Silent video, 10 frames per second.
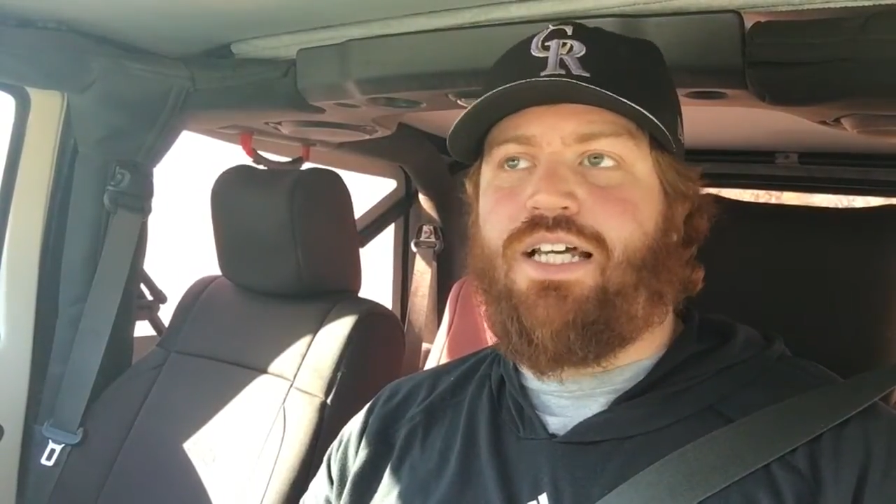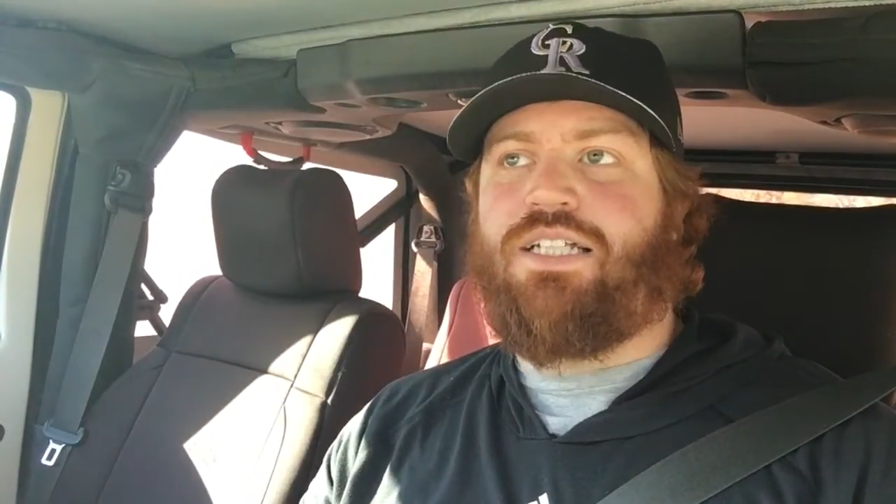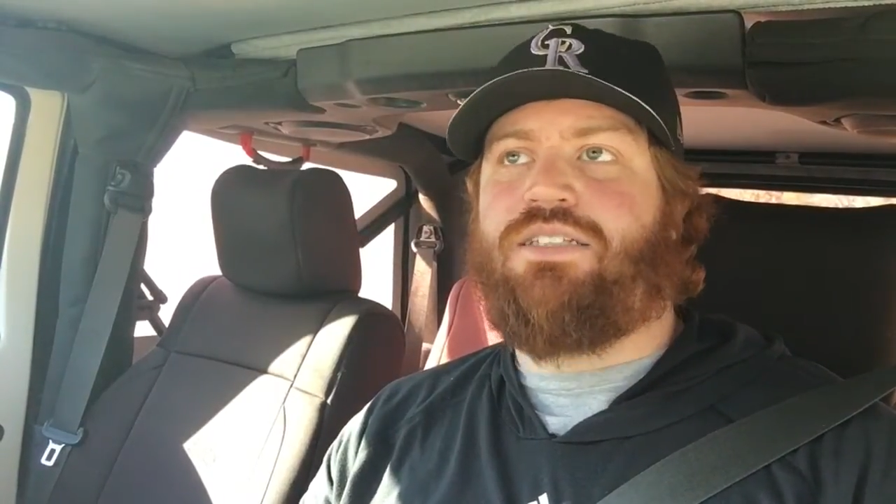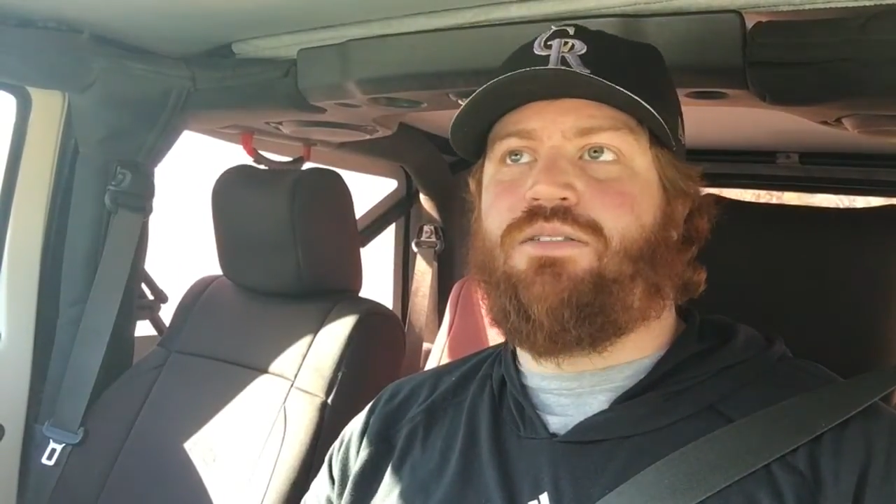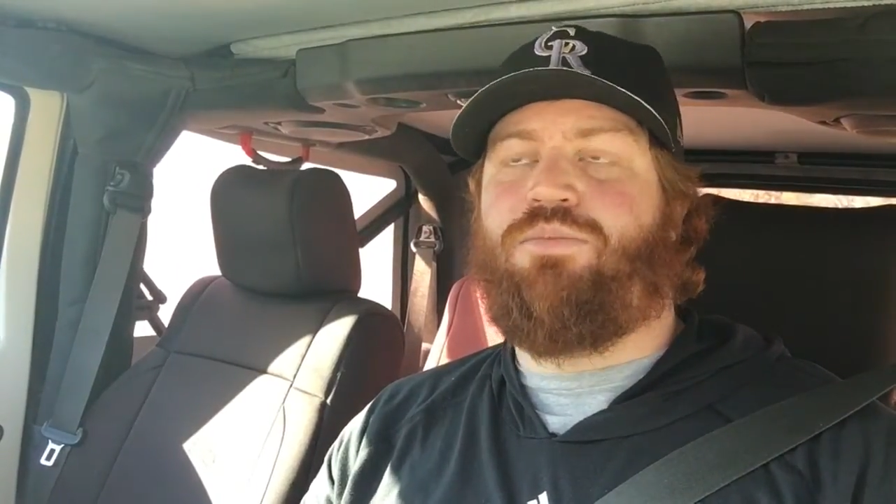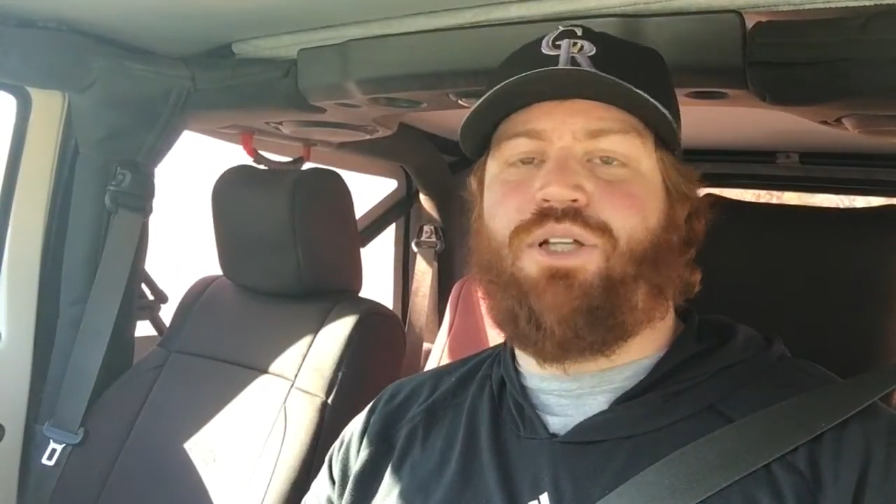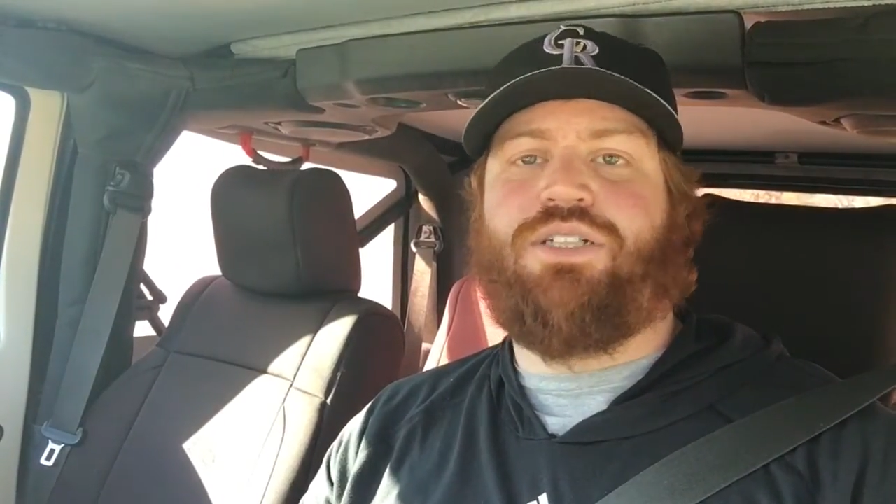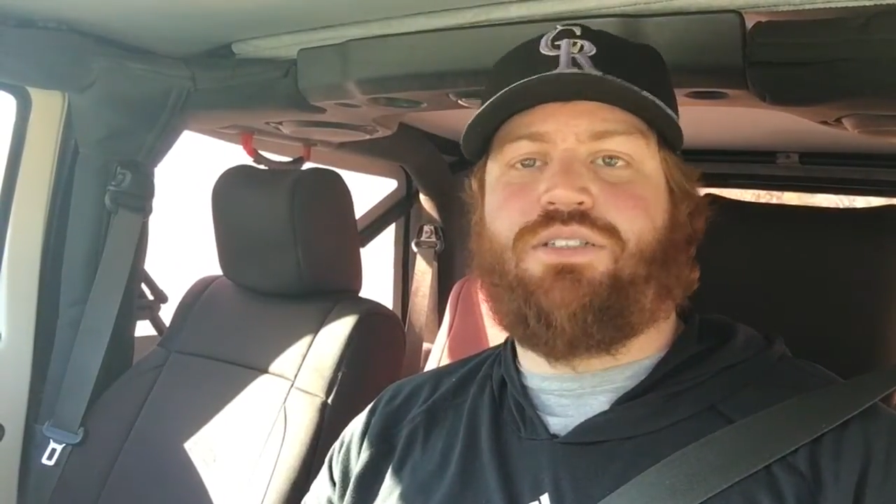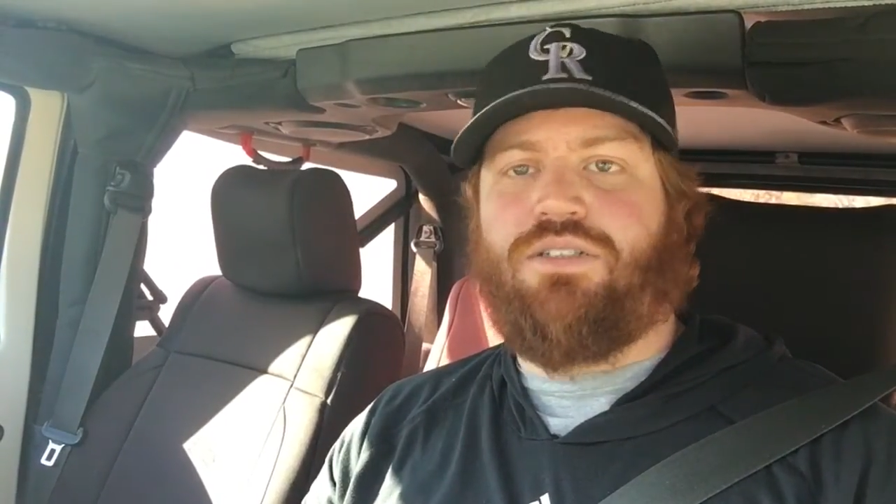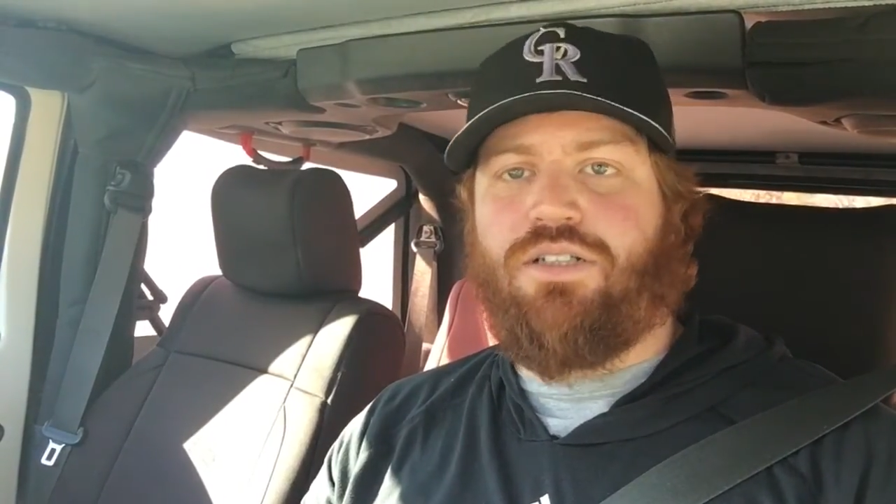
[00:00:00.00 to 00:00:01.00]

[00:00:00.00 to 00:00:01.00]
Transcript: excellent place to